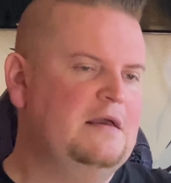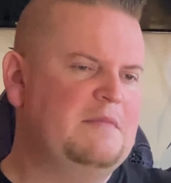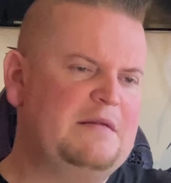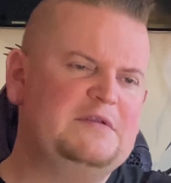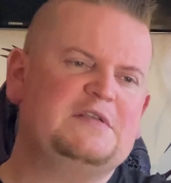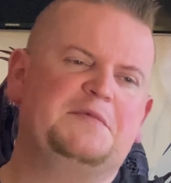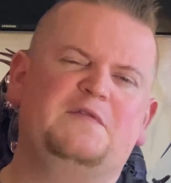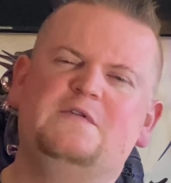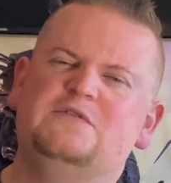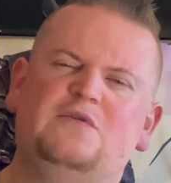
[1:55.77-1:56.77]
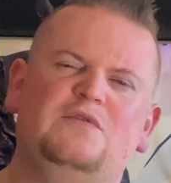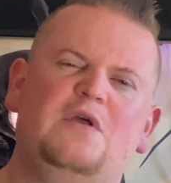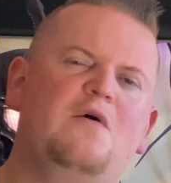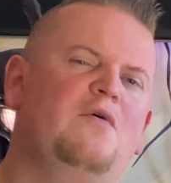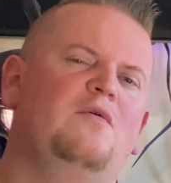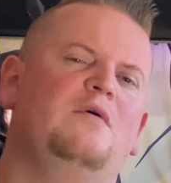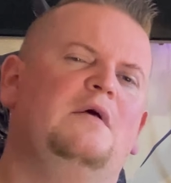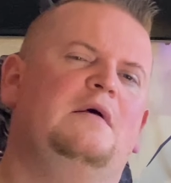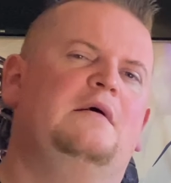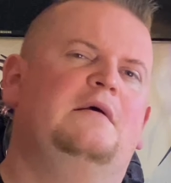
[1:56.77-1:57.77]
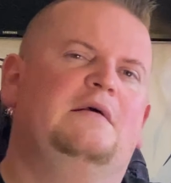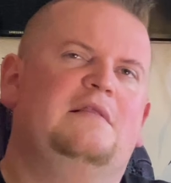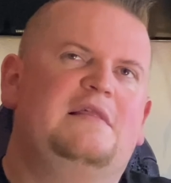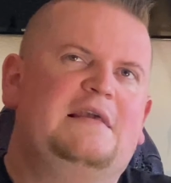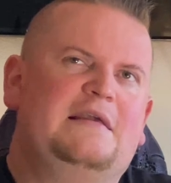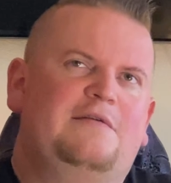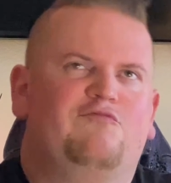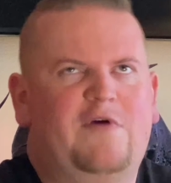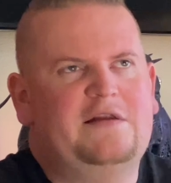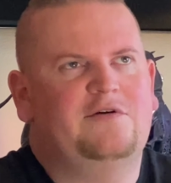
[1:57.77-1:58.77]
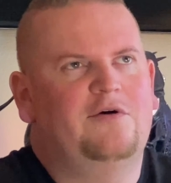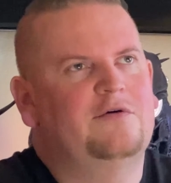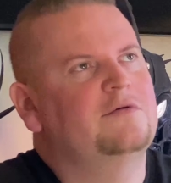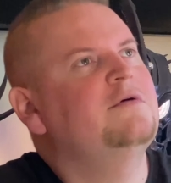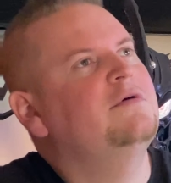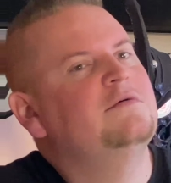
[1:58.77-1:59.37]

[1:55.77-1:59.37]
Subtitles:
Maybe some of you don't know the Red Hulk